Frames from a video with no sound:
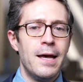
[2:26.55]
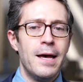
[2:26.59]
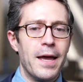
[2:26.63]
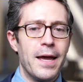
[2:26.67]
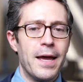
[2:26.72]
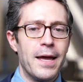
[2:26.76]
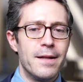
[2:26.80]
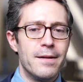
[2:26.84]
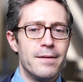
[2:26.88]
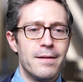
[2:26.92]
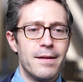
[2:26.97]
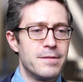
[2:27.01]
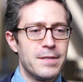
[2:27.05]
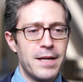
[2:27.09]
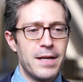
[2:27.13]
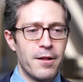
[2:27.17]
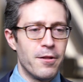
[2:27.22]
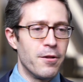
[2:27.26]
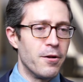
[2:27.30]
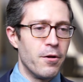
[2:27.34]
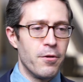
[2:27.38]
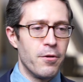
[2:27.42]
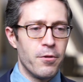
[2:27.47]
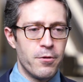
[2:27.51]
and
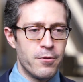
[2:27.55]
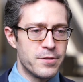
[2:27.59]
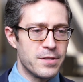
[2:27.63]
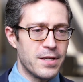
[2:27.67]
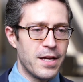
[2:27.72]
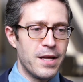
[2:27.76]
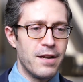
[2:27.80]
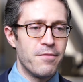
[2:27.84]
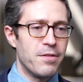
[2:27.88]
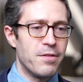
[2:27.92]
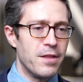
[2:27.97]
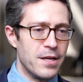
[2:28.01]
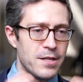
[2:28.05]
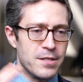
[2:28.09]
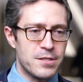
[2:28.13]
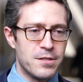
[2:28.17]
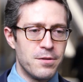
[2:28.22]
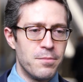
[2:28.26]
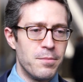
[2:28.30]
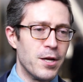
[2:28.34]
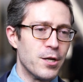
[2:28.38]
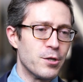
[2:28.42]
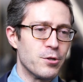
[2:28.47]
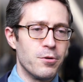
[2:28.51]
Tylenol and those kind of things
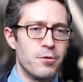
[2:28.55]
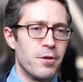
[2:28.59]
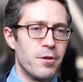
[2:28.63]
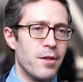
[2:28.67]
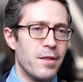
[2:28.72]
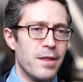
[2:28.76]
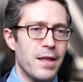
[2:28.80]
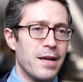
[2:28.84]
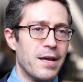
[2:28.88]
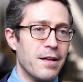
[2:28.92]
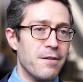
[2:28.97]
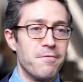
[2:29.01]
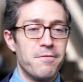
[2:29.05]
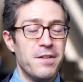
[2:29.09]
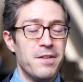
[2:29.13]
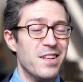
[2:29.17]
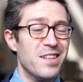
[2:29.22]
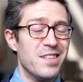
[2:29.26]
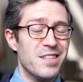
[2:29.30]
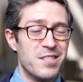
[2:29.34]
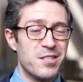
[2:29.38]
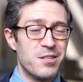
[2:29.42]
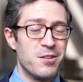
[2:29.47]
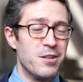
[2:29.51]
to make sure that they can
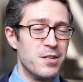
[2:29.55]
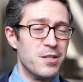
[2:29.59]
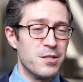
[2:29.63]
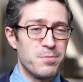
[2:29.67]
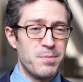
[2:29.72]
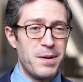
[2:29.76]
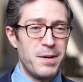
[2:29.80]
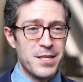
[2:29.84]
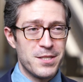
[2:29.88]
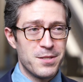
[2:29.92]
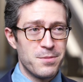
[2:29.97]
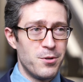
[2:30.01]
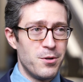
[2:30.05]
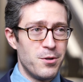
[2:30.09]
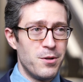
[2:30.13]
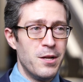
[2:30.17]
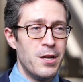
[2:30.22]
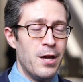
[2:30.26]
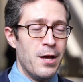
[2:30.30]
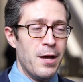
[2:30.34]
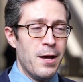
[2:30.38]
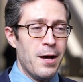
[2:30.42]
feel as good as possible